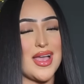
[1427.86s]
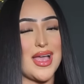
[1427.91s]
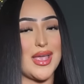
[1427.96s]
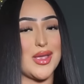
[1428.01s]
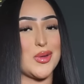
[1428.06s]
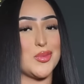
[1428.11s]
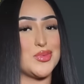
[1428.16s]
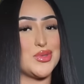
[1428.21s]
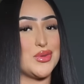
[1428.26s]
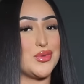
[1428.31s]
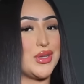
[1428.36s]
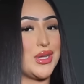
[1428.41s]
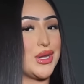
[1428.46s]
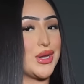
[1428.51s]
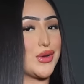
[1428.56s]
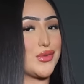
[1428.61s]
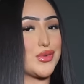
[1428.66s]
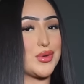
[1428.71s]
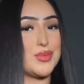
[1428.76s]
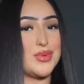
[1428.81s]
I hope to
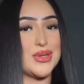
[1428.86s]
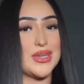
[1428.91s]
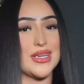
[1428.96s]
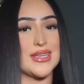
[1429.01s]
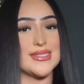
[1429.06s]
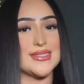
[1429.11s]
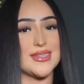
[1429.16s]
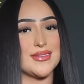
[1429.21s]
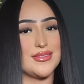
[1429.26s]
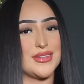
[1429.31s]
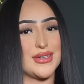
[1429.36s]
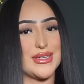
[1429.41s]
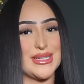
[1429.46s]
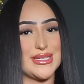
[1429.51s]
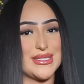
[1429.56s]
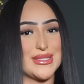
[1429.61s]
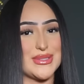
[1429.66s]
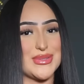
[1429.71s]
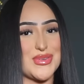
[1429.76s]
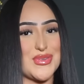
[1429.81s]
hear from you guys very
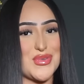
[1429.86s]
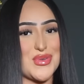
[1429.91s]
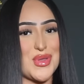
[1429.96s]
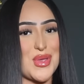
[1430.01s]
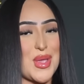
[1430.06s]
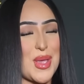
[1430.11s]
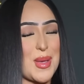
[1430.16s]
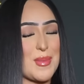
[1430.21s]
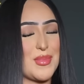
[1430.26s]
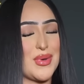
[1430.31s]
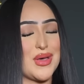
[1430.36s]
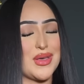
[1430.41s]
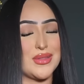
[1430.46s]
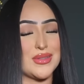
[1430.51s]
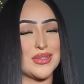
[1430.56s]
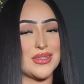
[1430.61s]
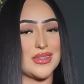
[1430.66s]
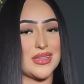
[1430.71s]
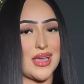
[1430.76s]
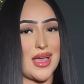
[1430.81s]
soon. But other
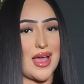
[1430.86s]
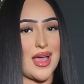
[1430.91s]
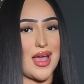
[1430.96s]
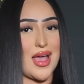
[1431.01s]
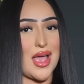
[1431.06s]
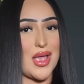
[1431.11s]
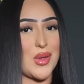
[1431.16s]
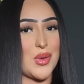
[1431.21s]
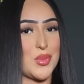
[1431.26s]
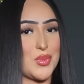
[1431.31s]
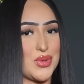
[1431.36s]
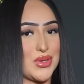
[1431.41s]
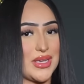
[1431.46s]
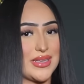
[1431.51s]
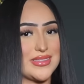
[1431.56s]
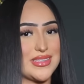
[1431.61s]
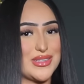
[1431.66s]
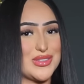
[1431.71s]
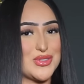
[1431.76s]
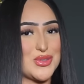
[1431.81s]
than that, I hope you
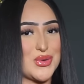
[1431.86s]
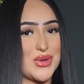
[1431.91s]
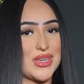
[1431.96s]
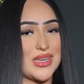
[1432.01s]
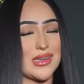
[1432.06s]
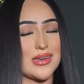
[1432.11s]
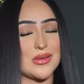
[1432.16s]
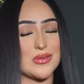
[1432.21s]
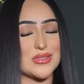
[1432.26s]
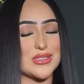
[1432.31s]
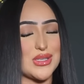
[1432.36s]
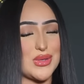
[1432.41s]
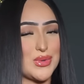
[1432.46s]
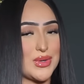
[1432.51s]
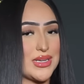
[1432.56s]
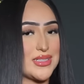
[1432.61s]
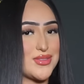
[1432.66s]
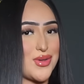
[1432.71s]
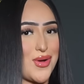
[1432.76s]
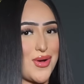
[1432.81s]
guys enjoyed, and I'll see you
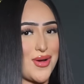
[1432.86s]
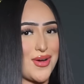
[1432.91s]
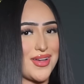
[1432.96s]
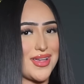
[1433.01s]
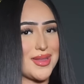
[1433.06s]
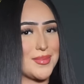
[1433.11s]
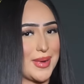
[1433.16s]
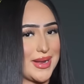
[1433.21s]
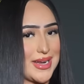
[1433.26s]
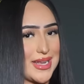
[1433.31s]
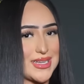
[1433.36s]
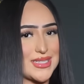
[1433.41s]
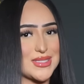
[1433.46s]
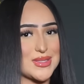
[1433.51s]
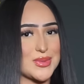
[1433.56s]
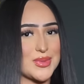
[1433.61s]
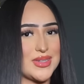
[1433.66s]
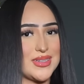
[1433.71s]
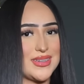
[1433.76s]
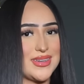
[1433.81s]
guys all in my
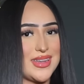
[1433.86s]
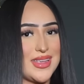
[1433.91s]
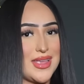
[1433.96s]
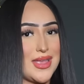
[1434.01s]
next one.